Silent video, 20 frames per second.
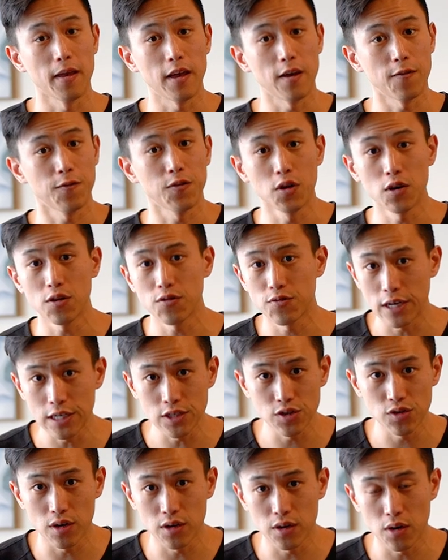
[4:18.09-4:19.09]
if you're a
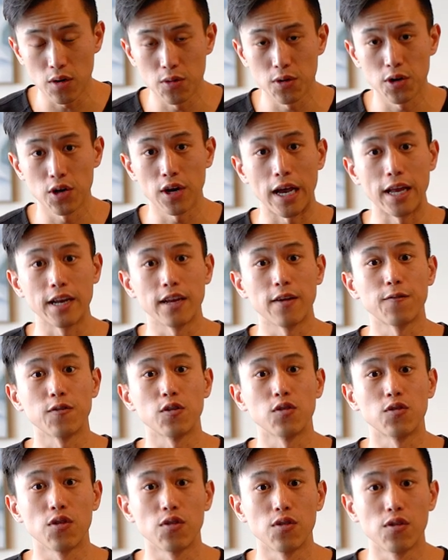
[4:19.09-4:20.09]
restaurant owner and if
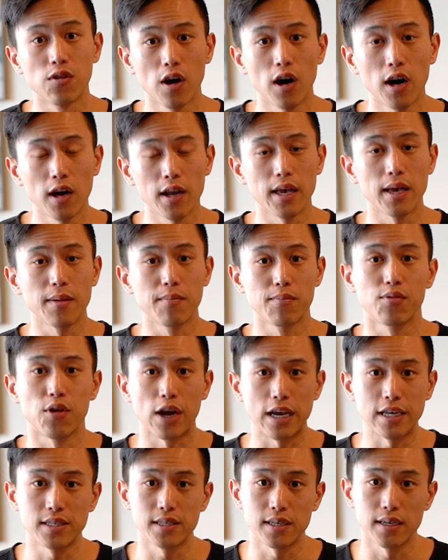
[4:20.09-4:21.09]
you do not
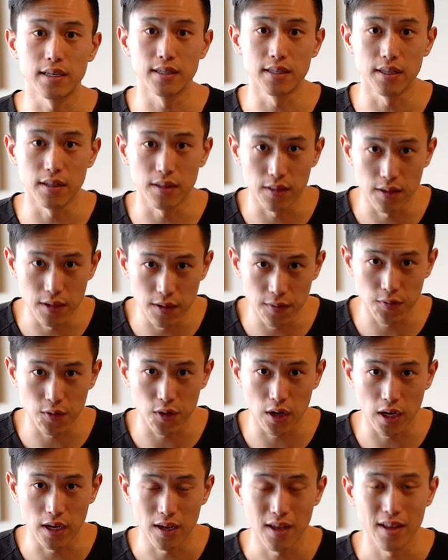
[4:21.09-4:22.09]
embrace in
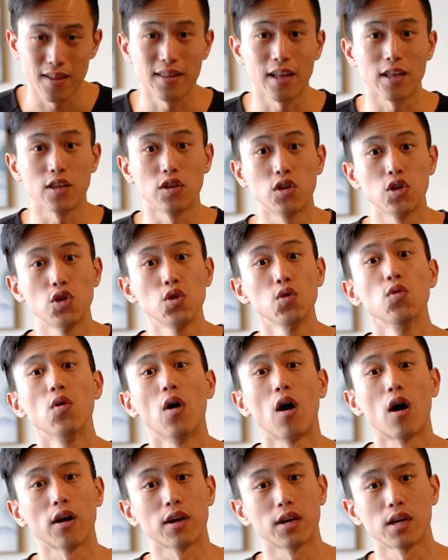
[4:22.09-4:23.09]
delivery, then you
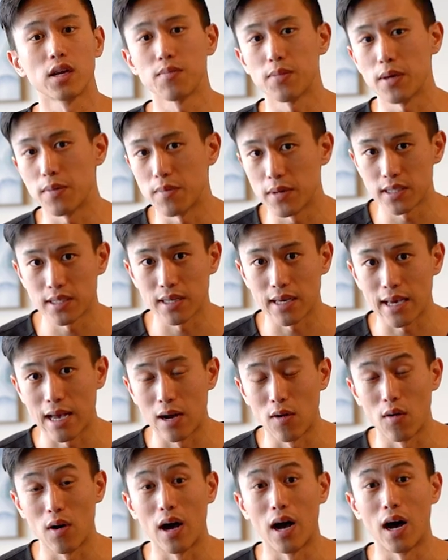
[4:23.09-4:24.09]
are gonna be missing
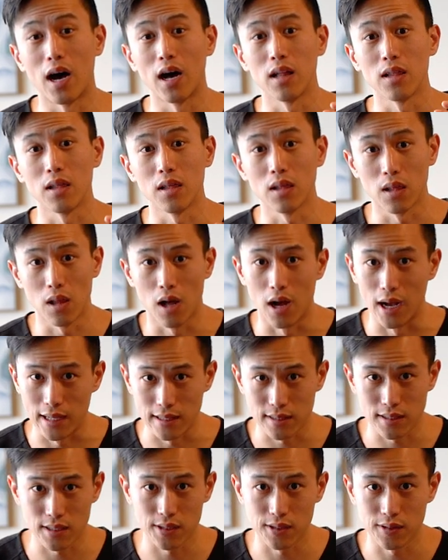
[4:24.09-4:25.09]
out a
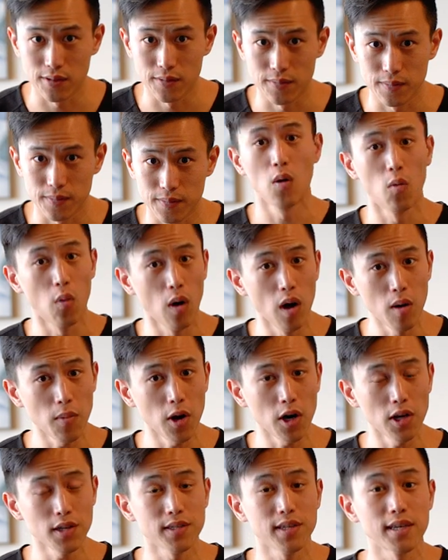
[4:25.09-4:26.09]
lot.
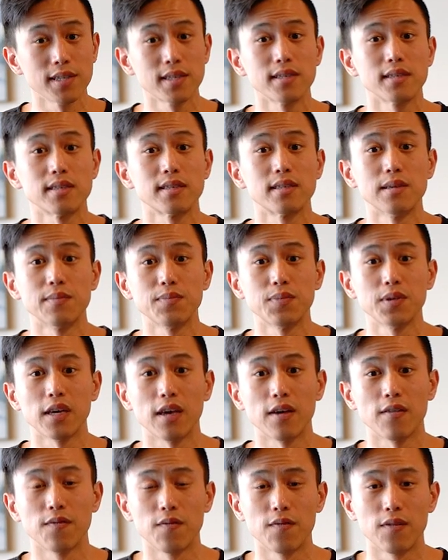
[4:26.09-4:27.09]
Walmart doesn't simply
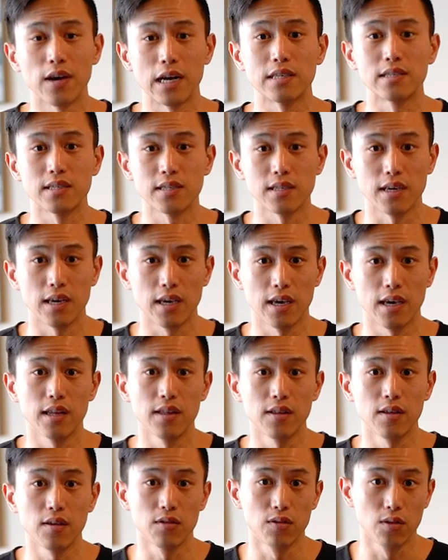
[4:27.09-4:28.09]
invest
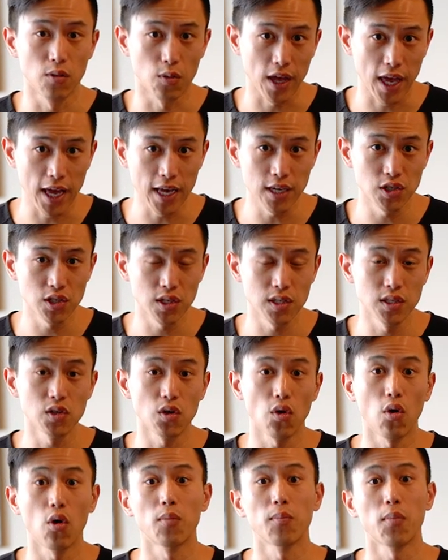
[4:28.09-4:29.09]
in locations
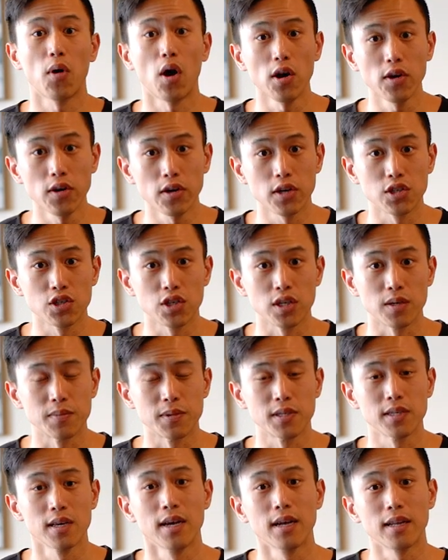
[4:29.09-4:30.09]
or
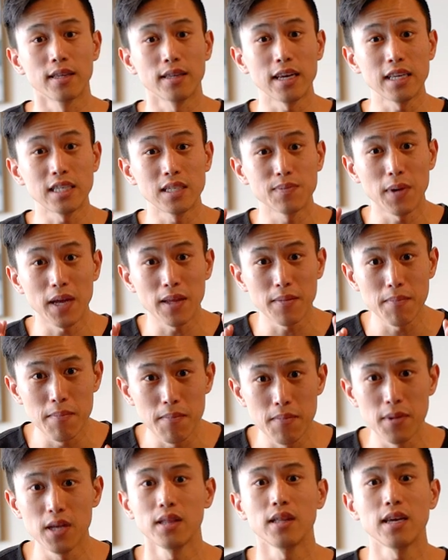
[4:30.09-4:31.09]
partnerships. They
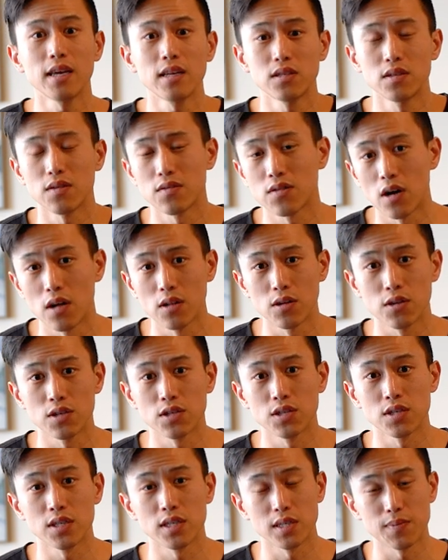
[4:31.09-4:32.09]
spend millions of
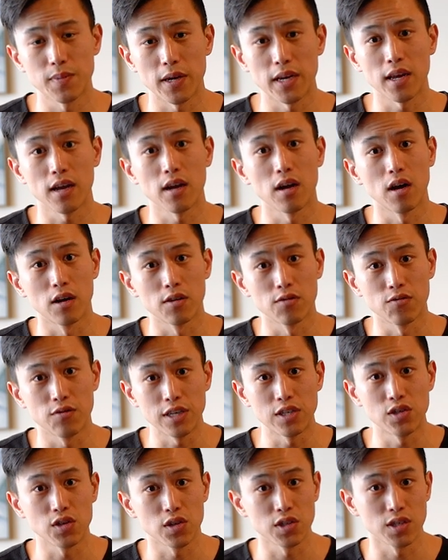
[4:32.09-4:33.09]
dollars spending on
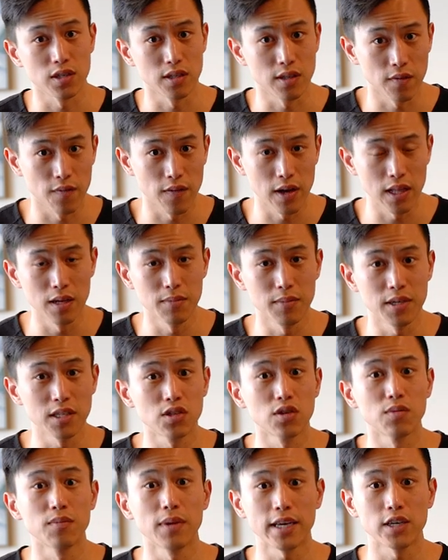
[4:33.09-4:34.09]
research and development
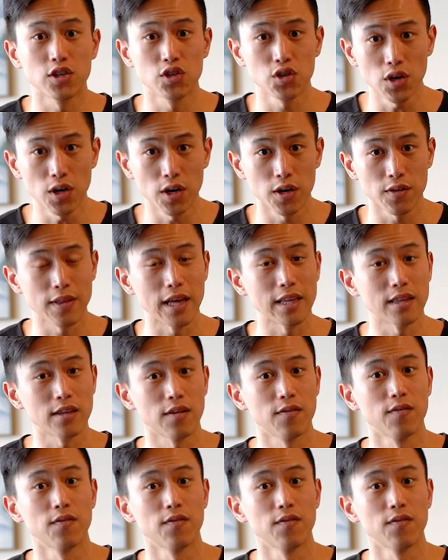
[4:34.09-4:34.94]
to make sure that their